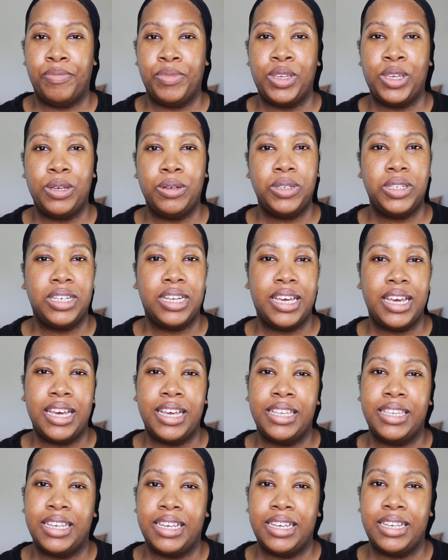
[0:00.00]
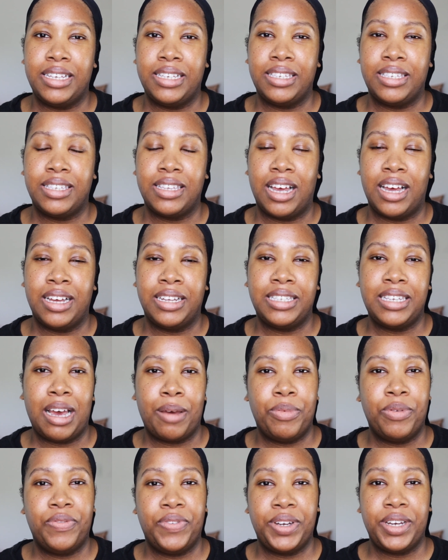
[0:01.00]
usually in these
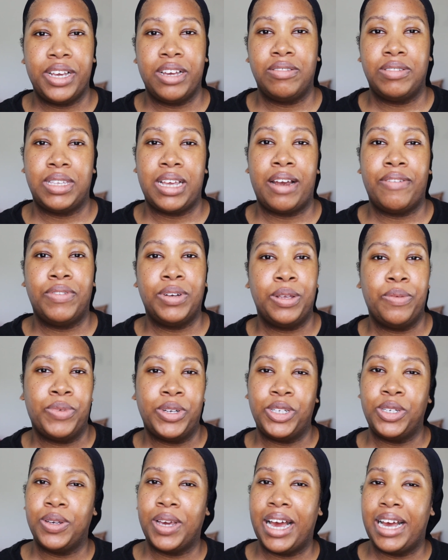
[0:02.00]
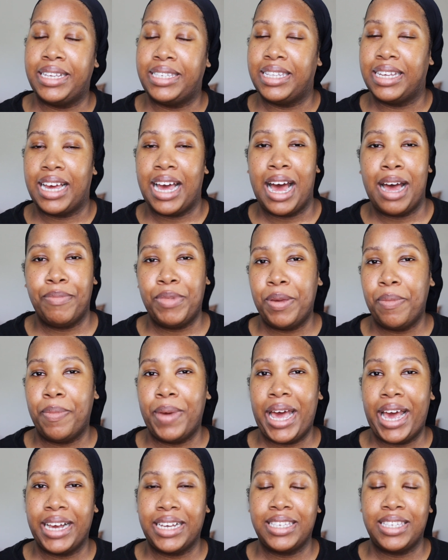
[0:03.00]
type of videos, I really want you guys to comment
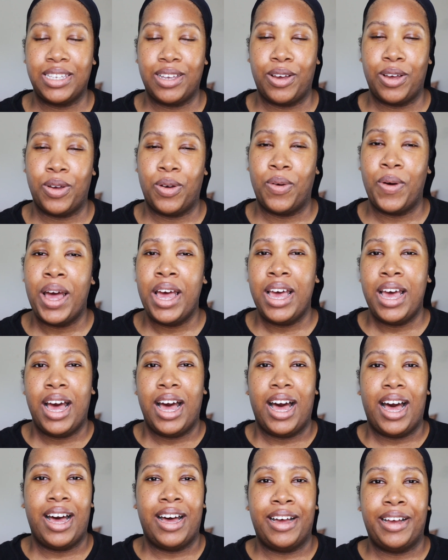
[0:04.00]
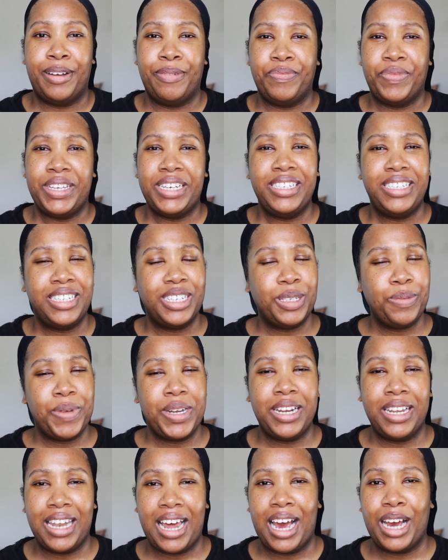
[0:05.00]
back. So it's just
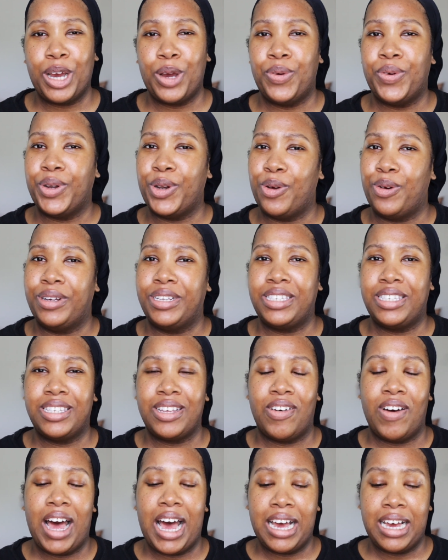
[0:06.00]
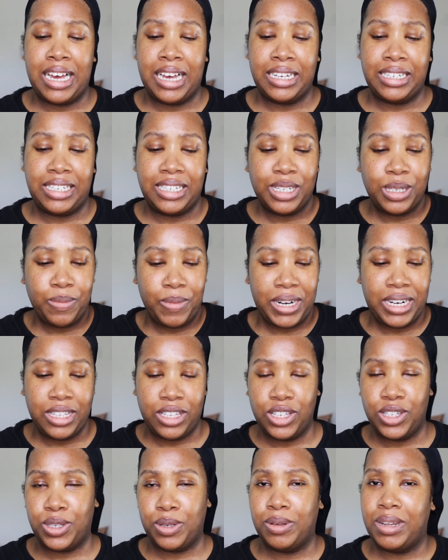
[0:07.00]
been a lot going on. So I just
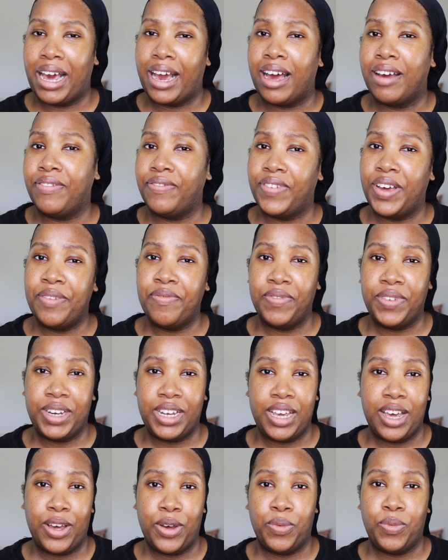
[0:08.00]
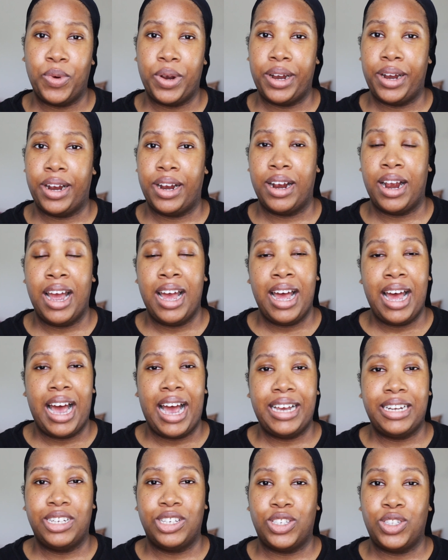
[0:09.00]
wanted to do like a fun video where
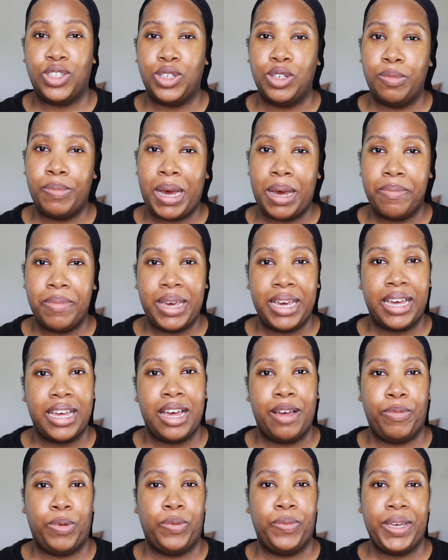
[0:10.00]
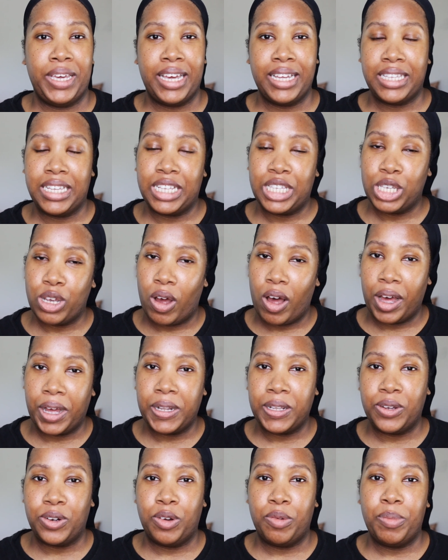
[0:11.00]
I just do my makeup and we get to talk
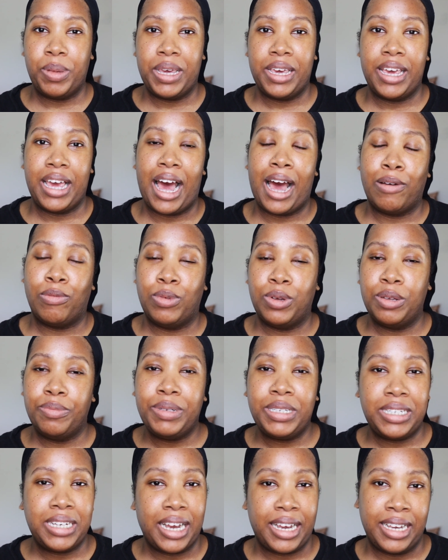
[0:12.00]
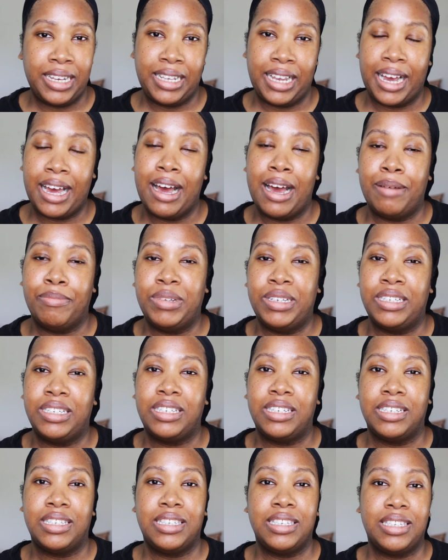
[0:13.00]
a little bit. I will be checking the comments
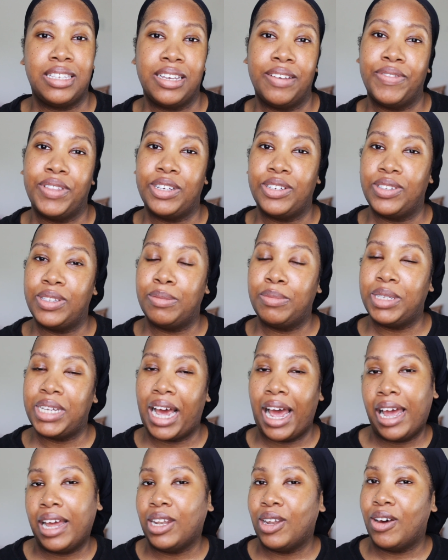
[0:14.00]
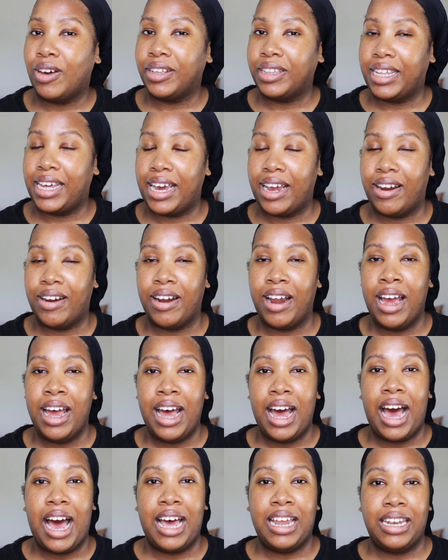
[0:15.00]
just to see if there's some dialogue there.
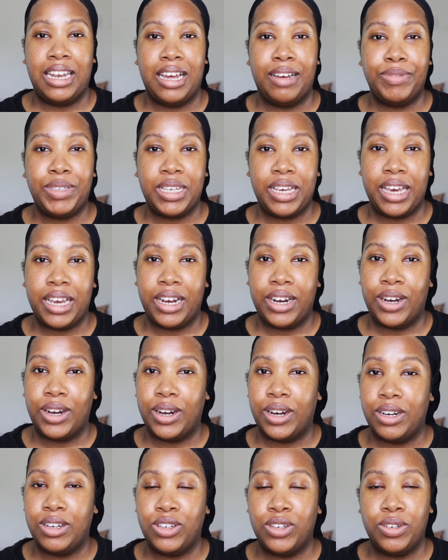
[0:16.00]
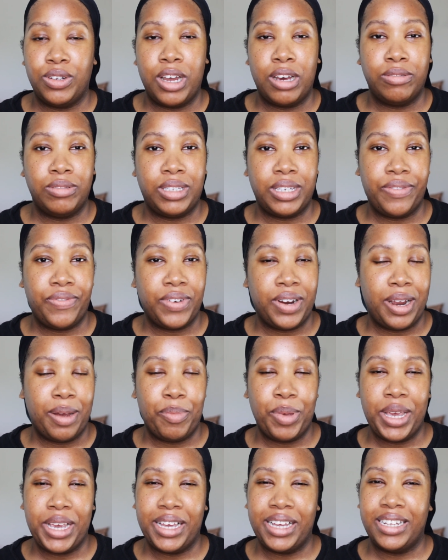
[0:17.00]
I love to hear, you know, different
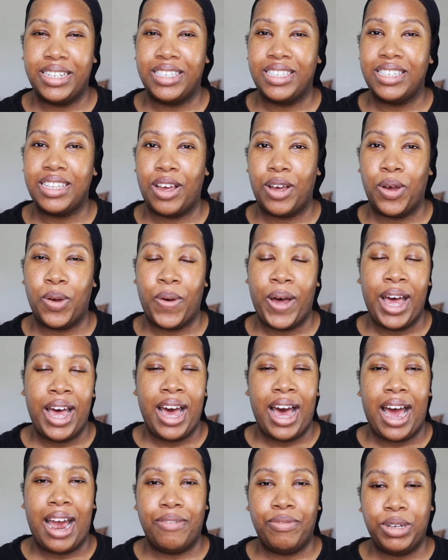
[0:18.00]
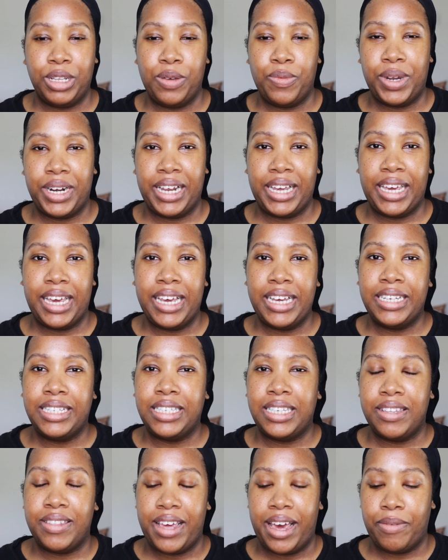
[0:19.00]
opinions. So I really want to get
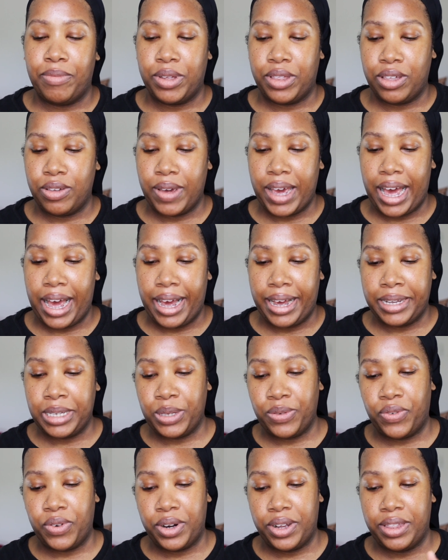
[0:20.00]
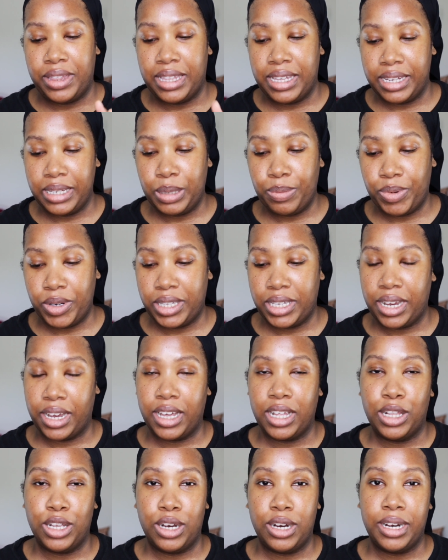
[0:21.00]
into that with you guys. For this
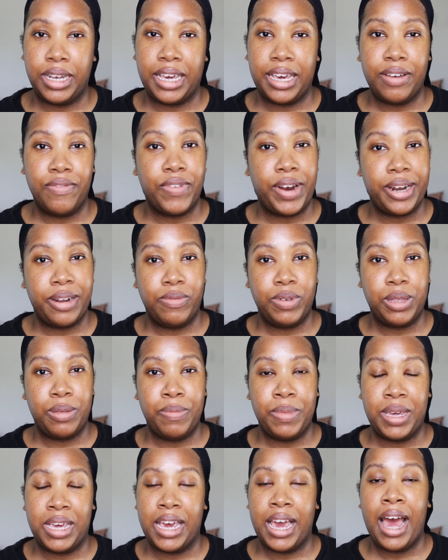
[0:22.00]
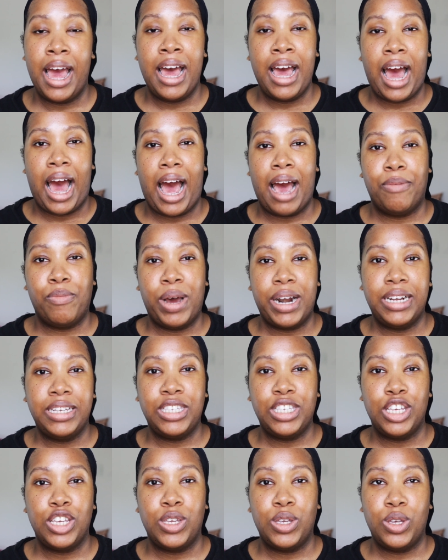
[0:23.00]
particular get ready with me, I wanted to